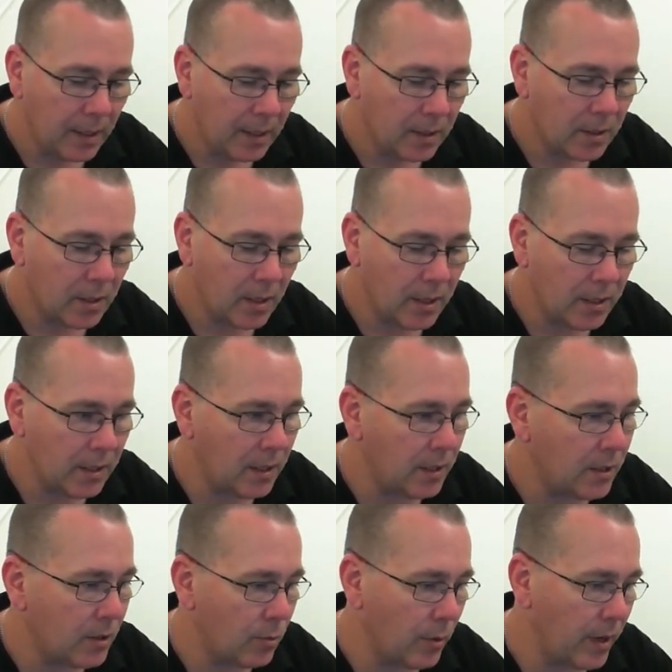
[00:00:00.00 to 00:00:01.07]
So this
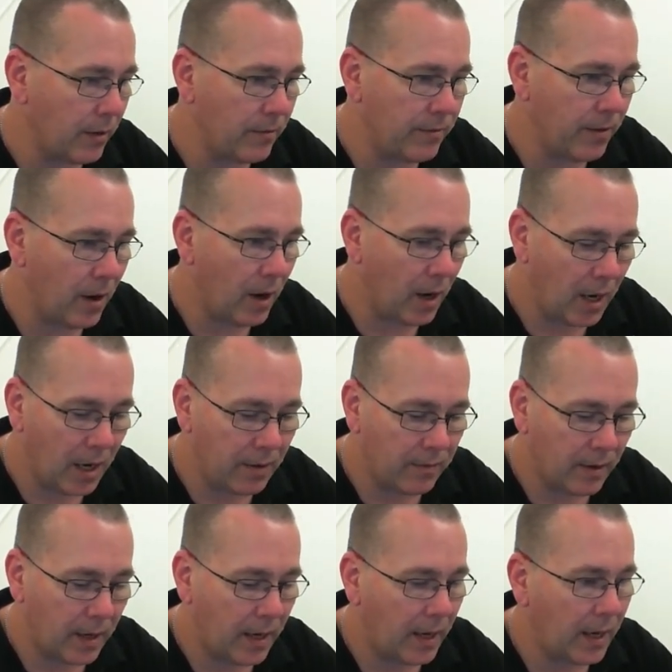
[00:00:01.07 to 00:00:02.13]
is 25
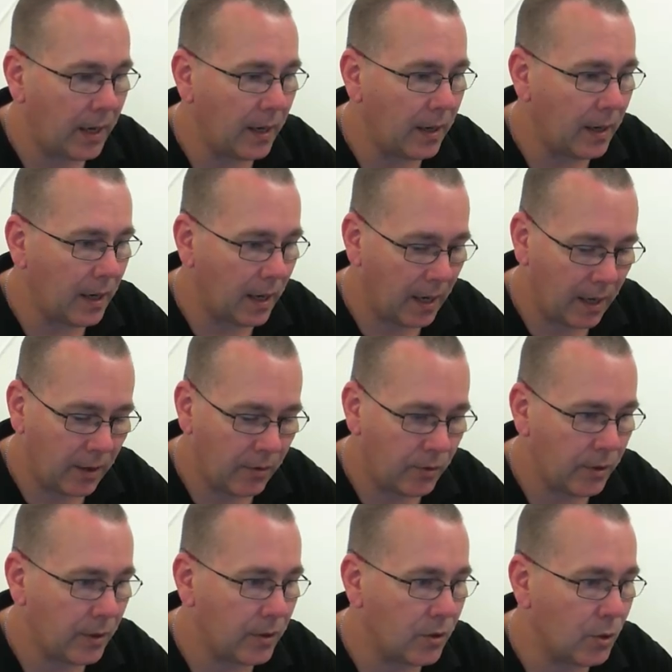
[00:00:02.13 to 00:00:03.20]
and
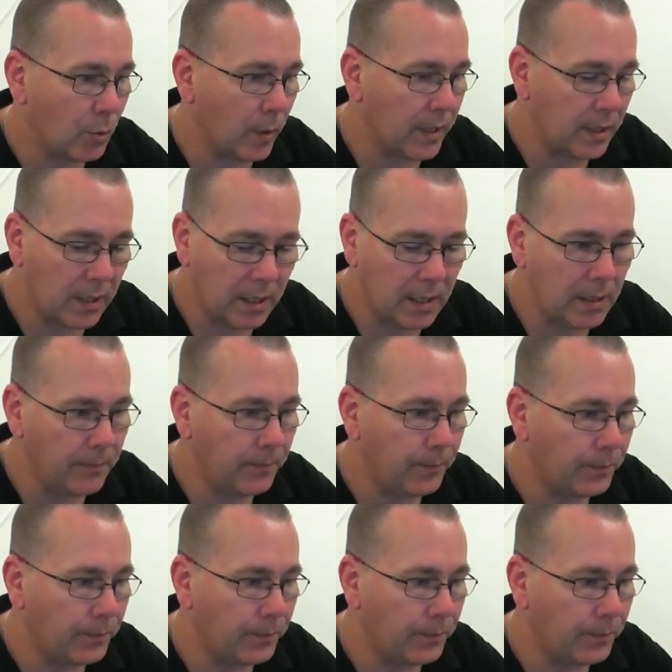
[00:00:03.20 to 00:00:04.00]
120.